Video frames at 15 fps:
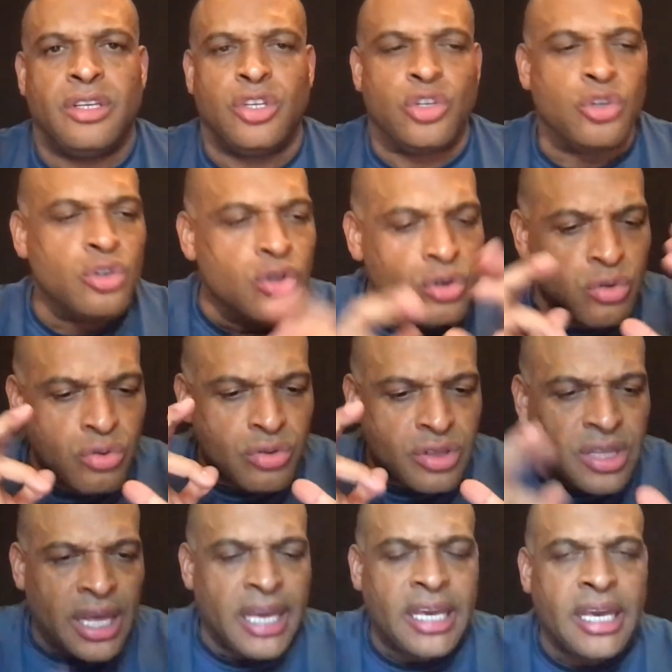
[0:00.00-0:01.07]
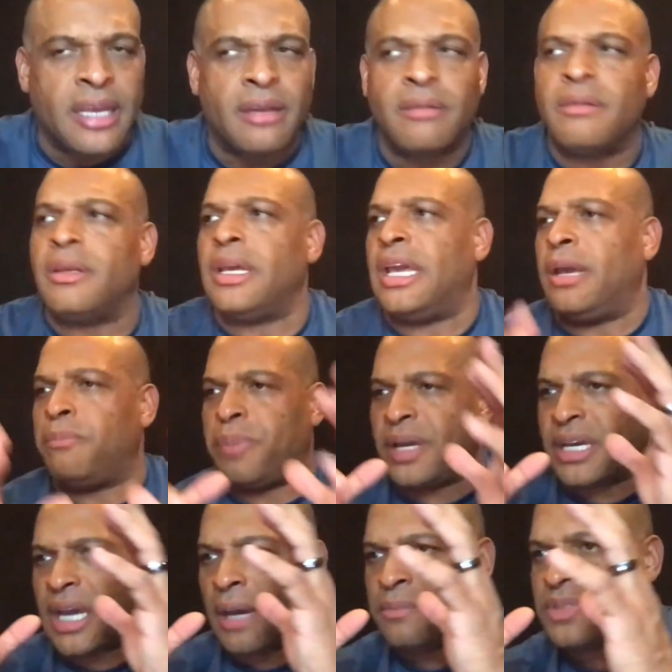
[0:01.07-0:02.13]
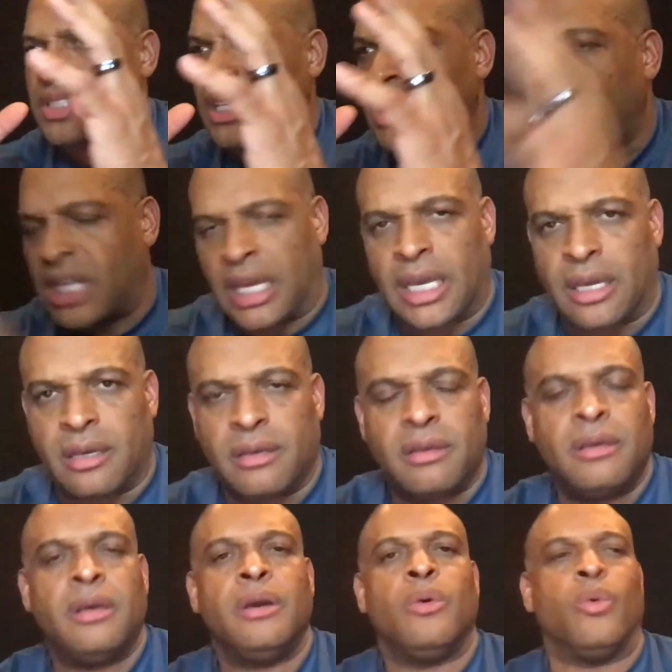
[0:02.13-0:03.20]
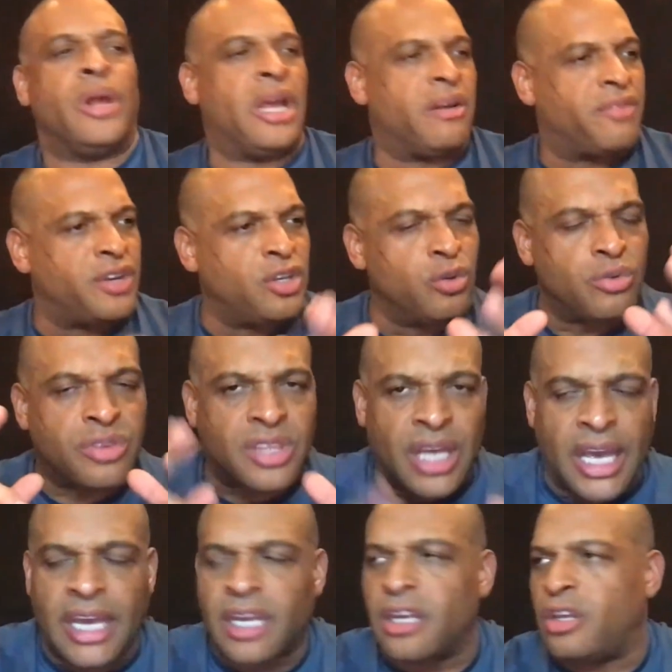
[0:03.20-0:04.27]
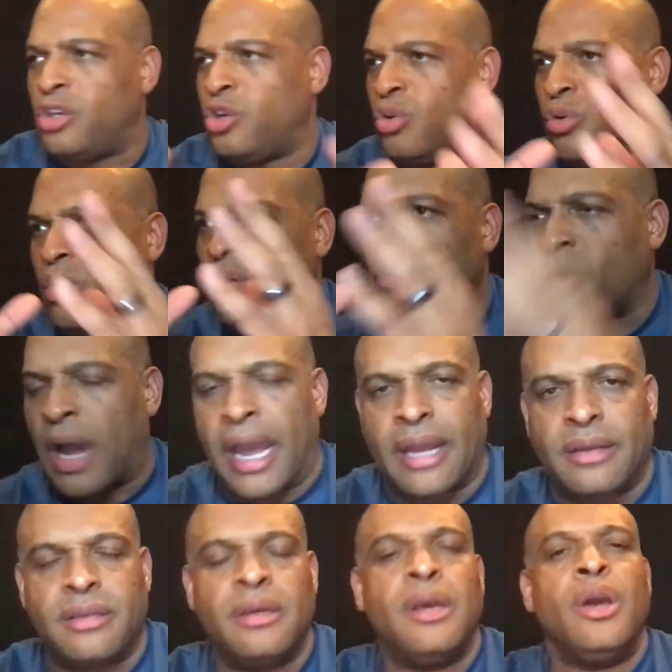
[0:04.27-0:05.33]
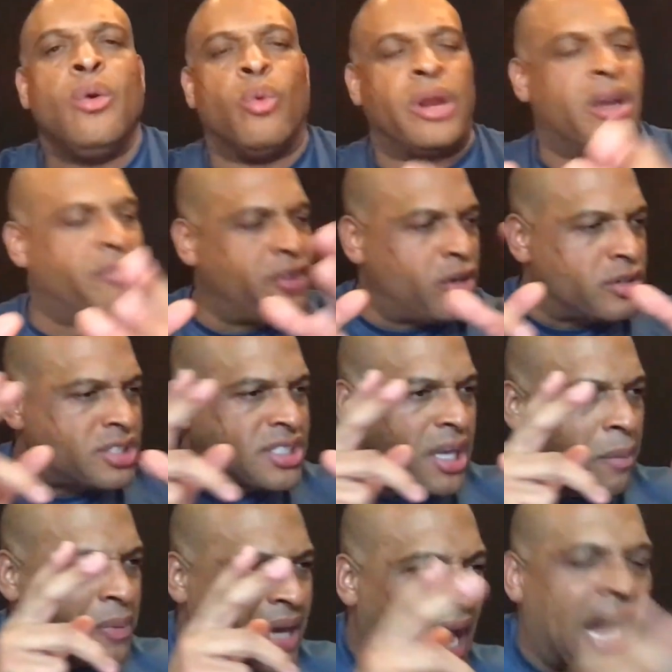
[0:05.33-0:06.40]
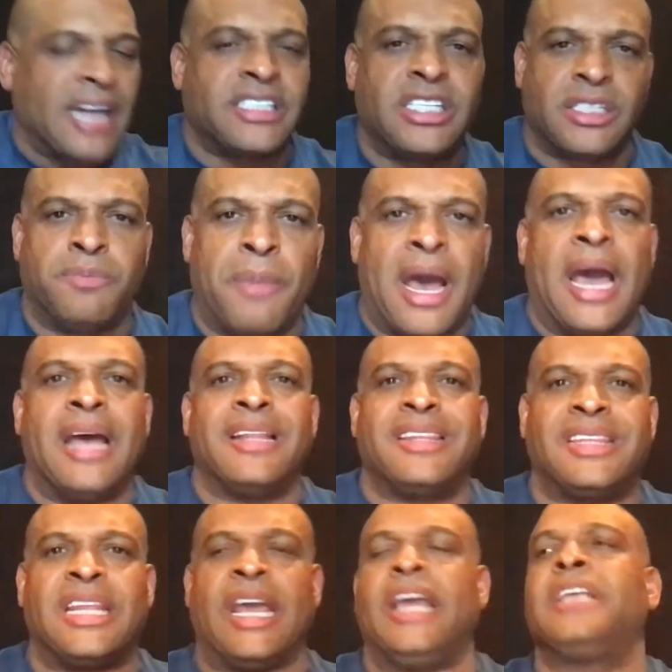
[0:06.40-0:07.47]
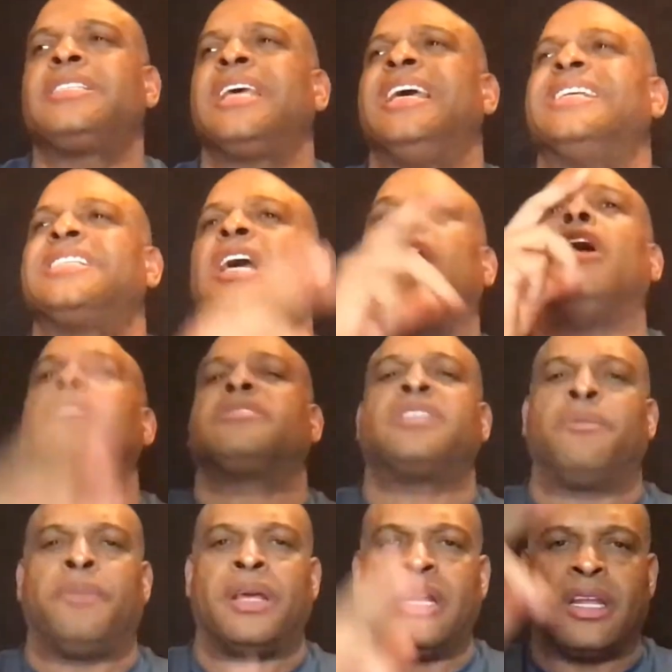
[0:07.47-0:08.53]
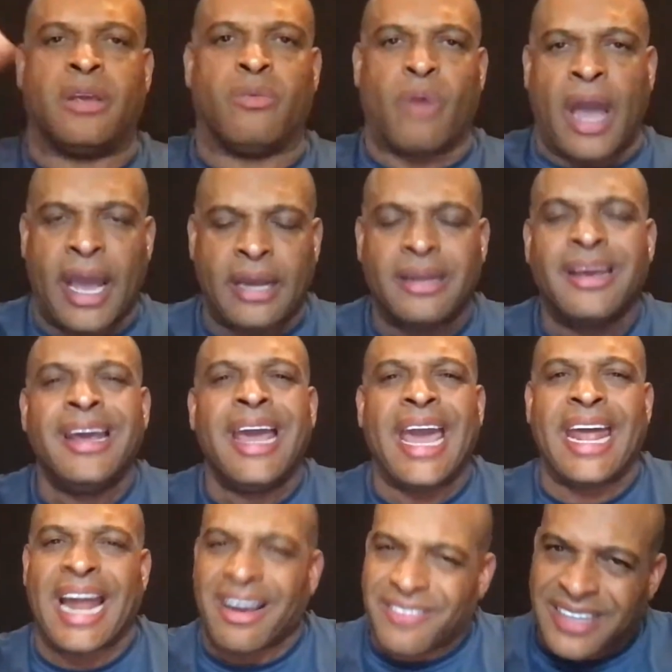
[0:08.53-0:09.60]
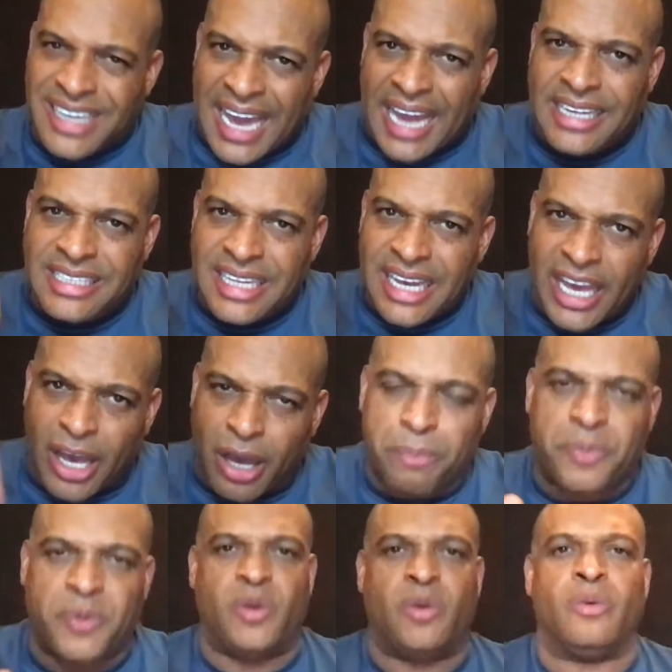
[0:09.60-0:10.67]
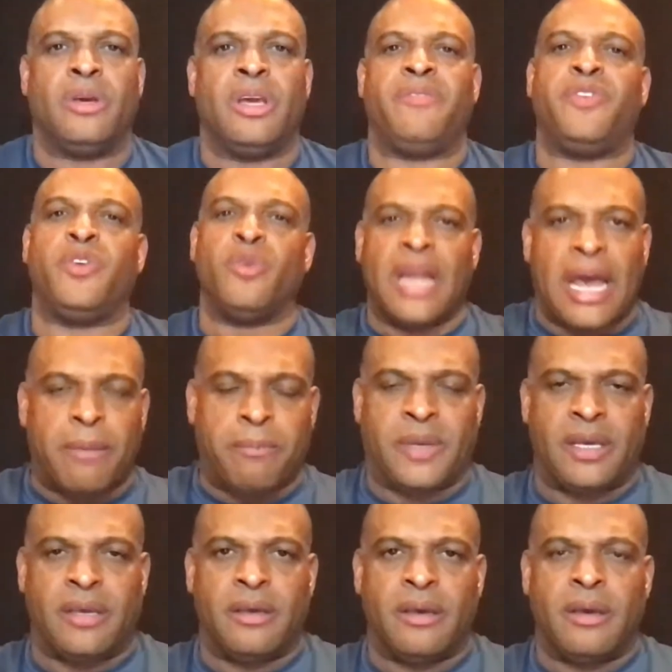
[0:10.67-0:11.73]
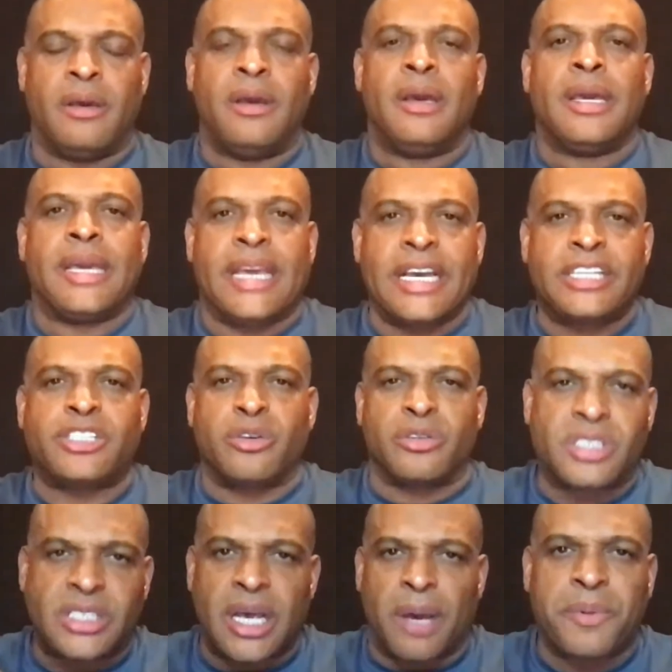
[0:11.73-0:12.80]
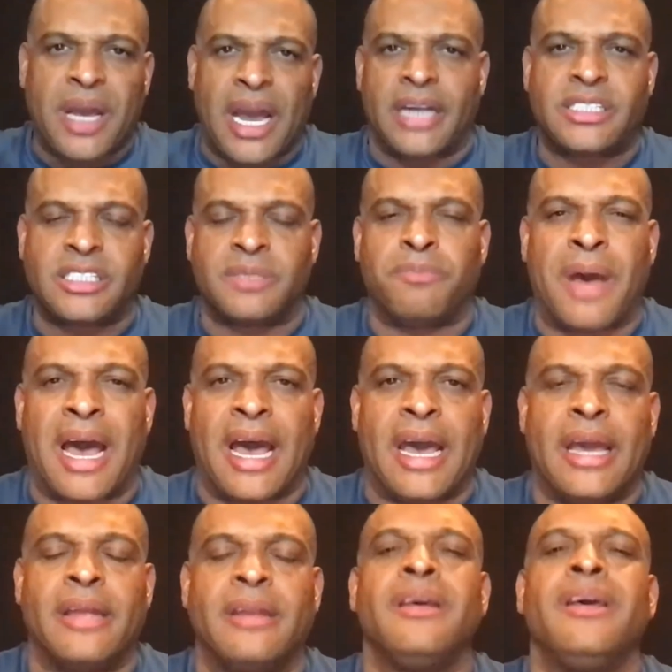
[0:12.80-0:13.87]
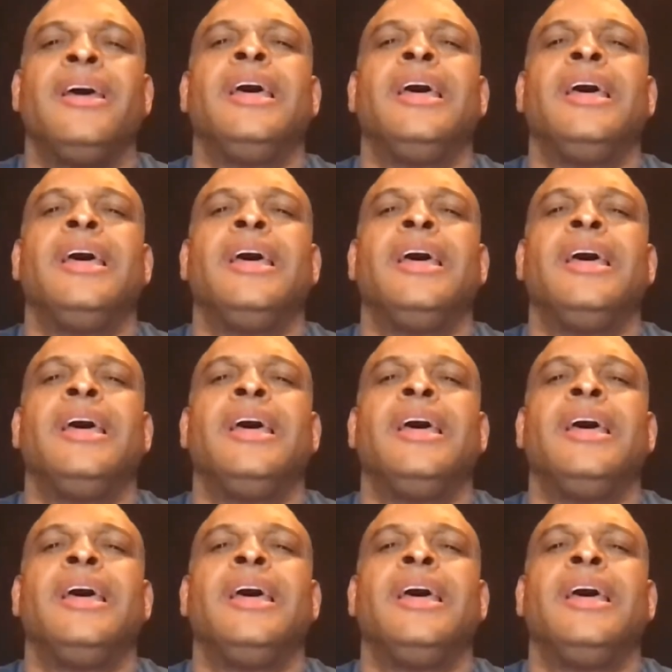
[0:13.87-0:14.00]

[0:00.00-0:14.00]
You think it, it becomes the thing. Whatever you think, you are right. Whatever your subconscious mind thinks is ultimately right. And I've got to help you, if you let me, get your subconscious mind